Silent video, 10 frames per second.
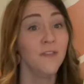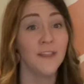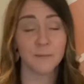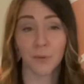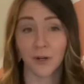
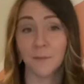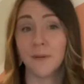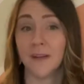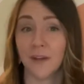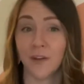this per-
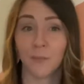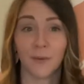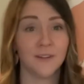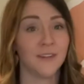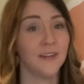particular
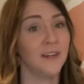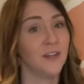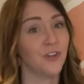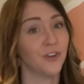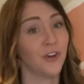person in
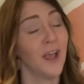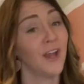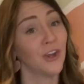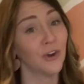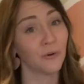history
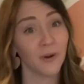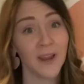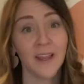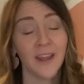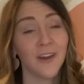had
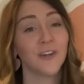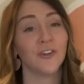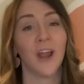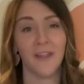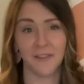great
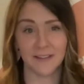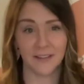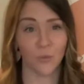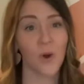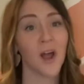character and this
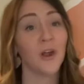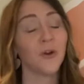is why,